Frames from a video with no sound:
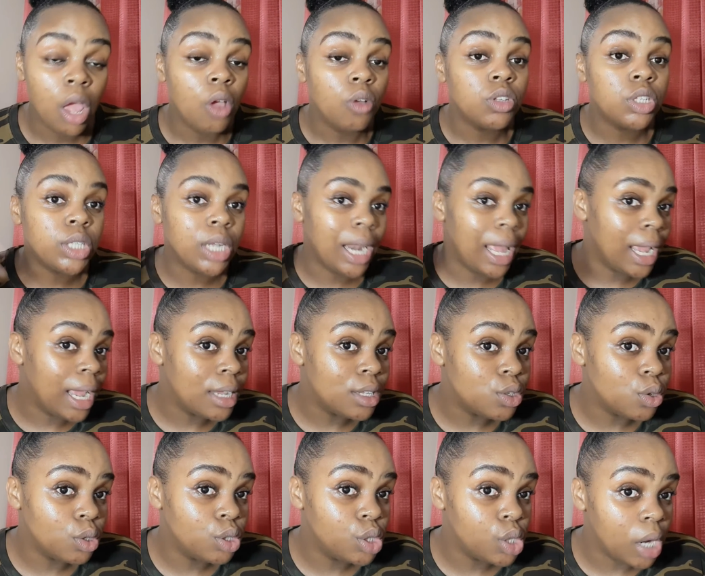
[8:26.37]
So like I
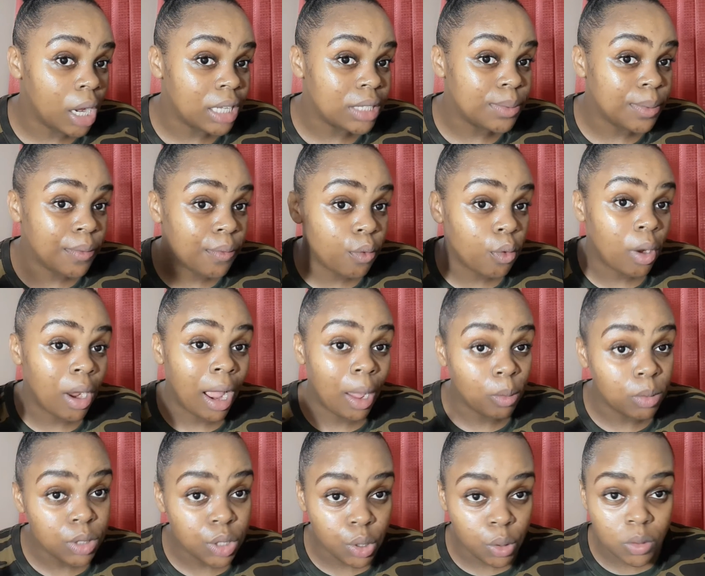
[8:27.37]
told you guys before, I
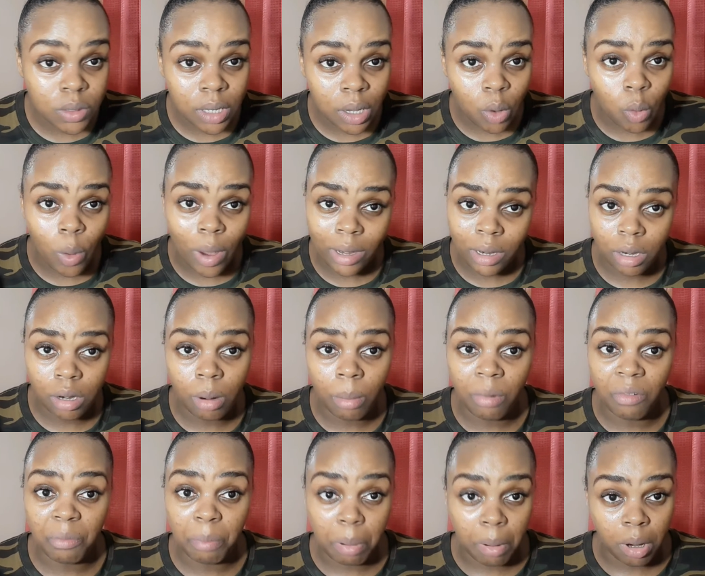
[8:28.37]
was using quite a number
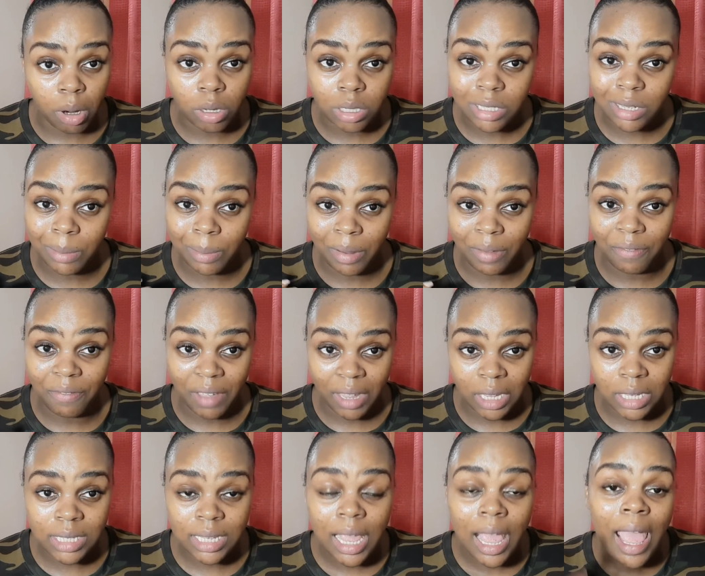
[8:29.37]
of products on my
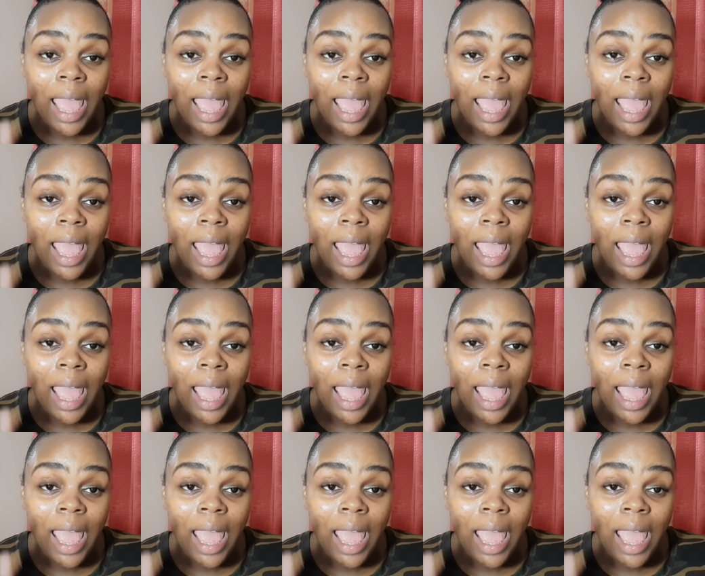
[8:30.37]
face